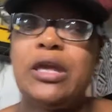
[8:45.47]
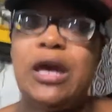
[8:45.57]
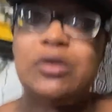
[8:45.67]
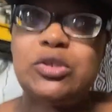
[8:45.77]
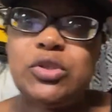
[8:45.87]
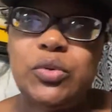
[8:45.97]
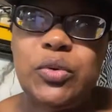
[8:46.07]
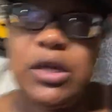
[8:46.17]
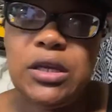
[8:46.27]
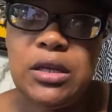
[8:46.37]
y'all
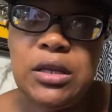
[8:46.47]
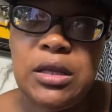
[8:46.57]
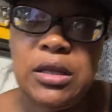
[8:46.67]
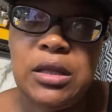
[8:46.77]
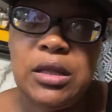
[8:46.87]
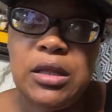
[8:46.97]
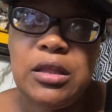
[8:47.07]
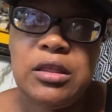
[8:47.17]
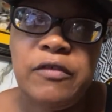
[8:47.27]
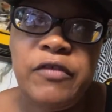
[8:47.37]
doing?
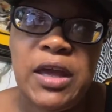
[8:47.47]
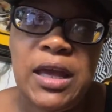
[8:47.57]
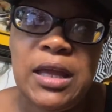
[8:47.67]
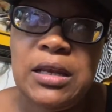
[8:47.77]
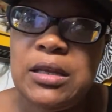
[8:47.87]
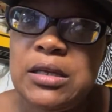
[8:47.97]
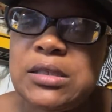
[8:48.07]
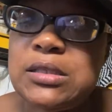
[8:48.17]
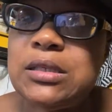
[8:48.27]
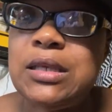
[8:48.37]
The van
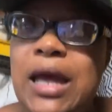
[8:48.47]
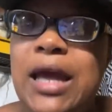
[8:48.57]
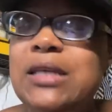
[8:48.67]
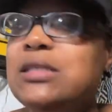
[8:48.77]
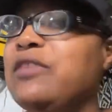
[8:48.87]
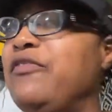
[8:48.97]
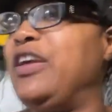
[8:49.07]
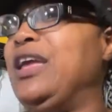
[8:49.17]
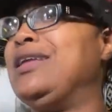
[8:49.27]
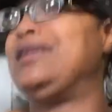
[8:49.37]
looks nice. The
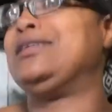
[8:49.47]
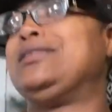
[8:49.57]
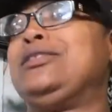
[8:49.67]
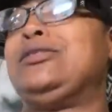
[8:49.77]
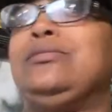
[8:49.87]
van is